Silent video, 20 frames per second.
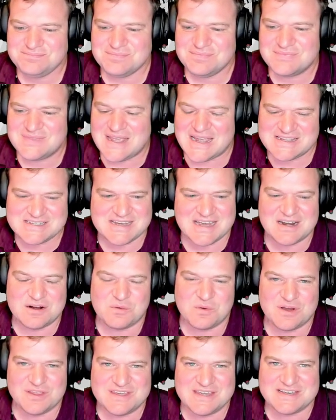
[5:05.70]
that's kind of
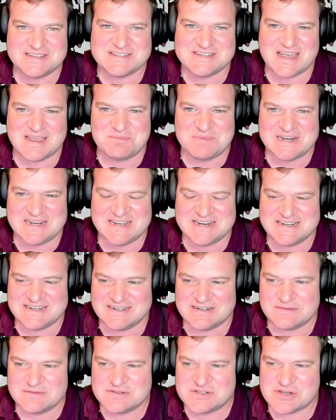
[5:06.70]
where the excitement
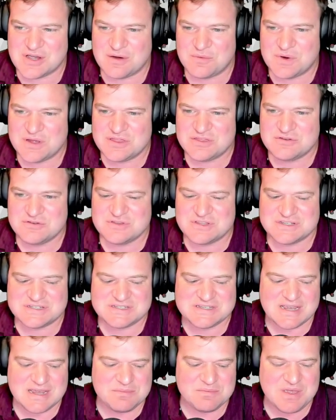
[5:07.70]
ended. So I went through the
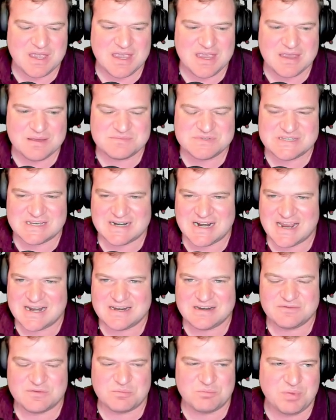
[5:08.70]
same games and I
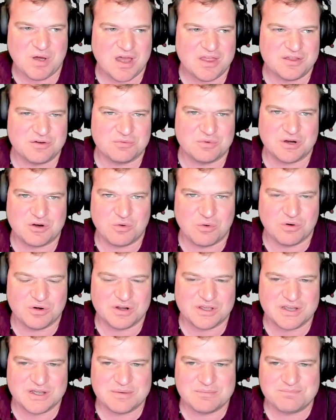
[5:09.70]
didn't even bother
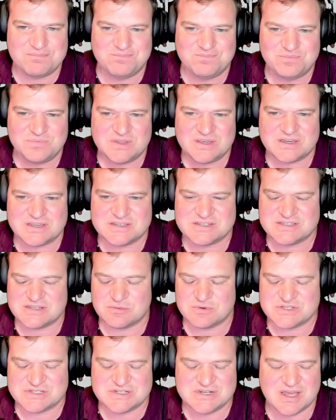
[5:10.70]
recording them because there
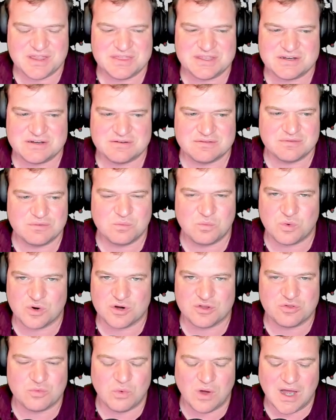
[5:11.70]
was nothing
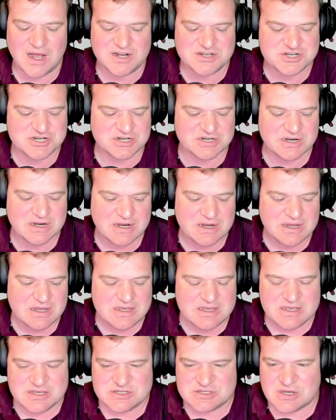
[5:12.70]
worth watching.
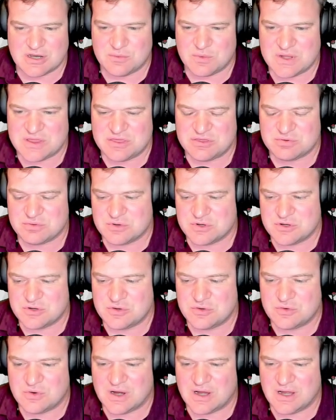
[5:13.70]
So I went
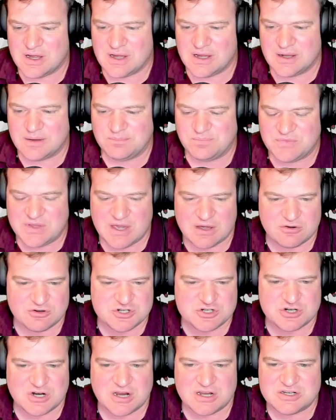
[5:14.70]
through uh, Counter
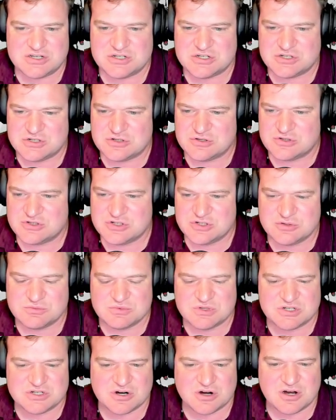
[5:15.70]
Strike 2, Doom
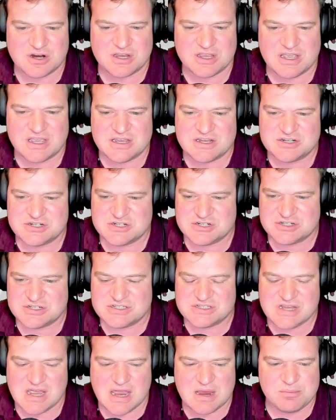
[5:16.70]
the Dark Ages,
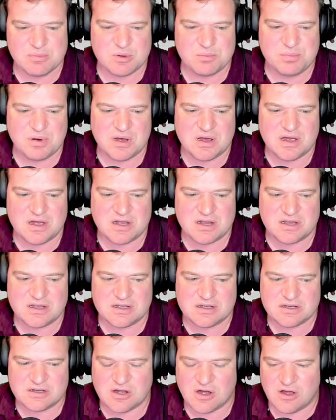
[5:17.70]
Cyberpunk,
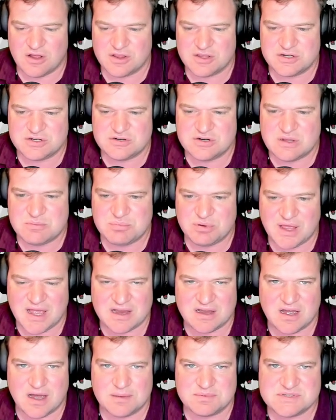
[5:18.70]
Call of Duty
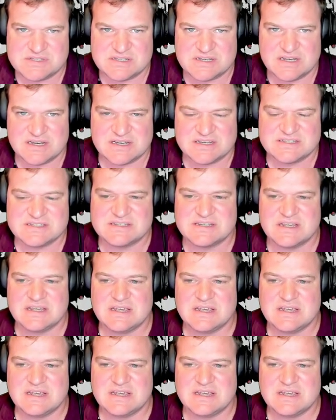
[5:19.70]
Black Ops 6,